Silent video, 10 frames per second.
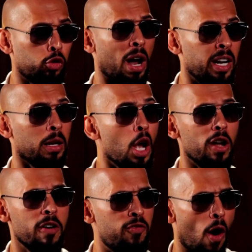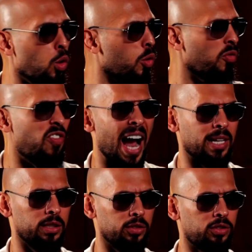trying to invoke
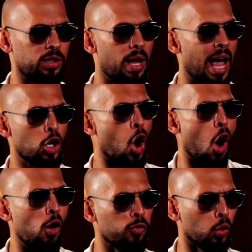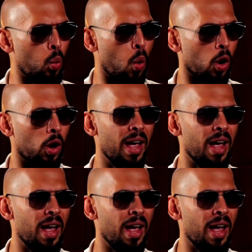violence and call for war.